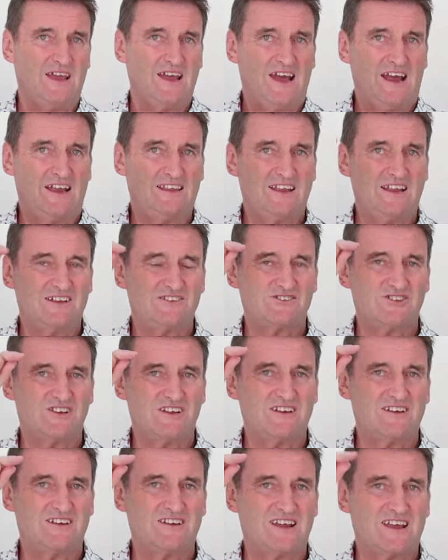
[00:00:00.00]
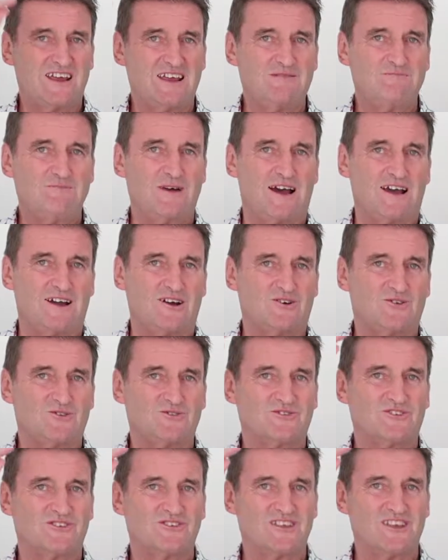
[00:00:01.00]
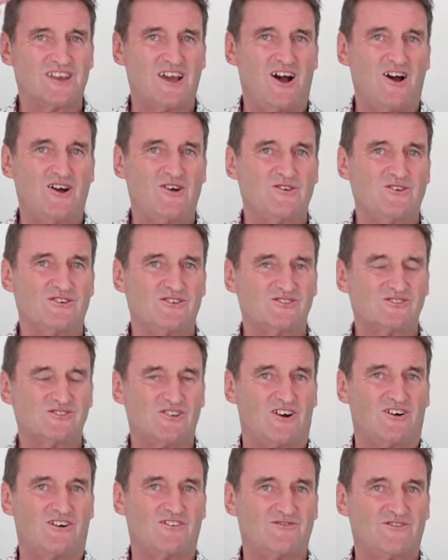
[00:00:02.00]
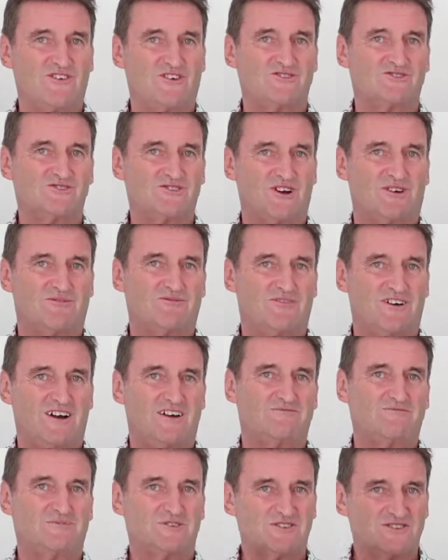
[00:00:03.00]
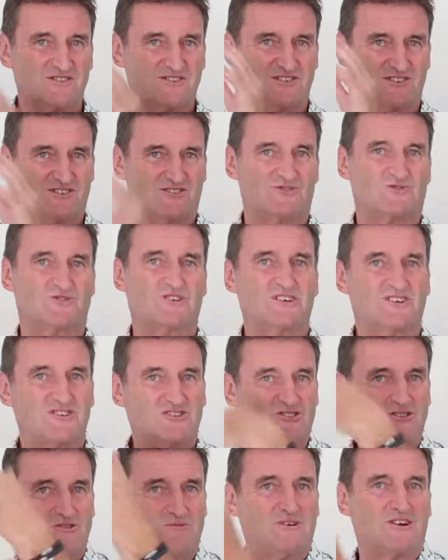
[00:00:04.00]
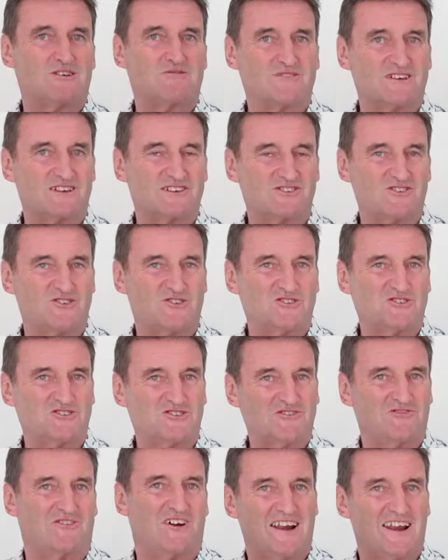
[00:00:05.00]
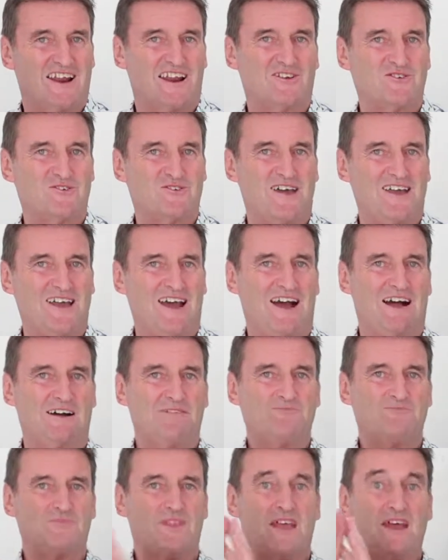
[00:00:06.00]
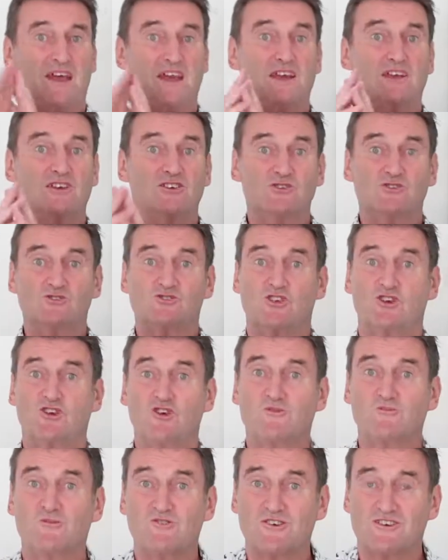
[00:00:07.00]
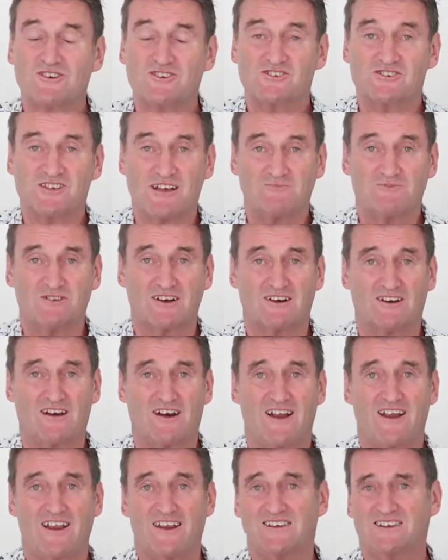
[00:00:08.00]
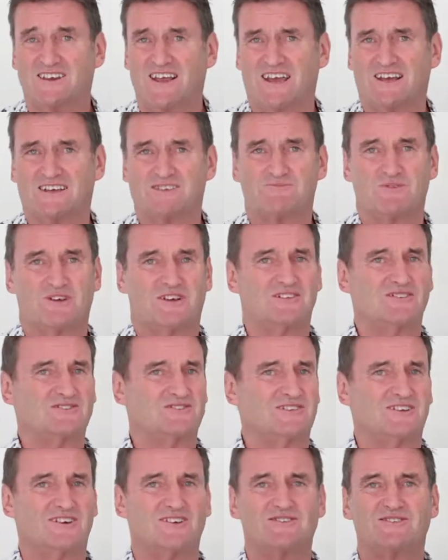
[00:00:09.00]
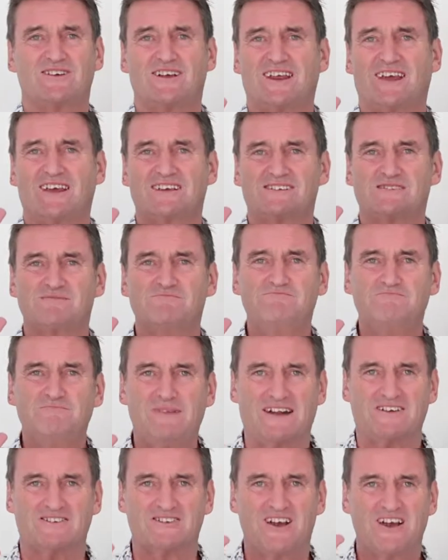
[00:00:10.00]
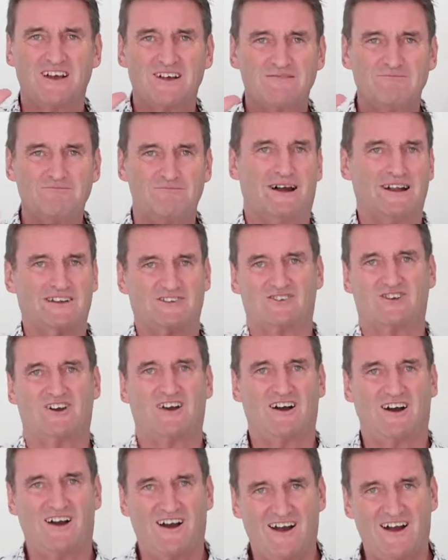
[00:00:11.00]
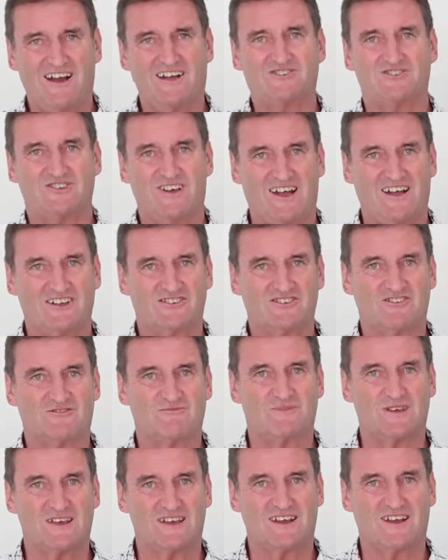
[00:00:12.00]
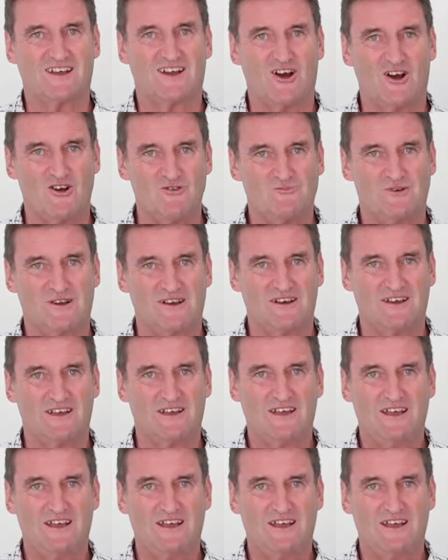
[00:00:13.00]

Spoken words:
And then send an email to the owners of those top 5 businesses. You'll need to do a bit of research to find out who they are. Use humor in your subject line and text because, it has a much, much higher chance of being opened.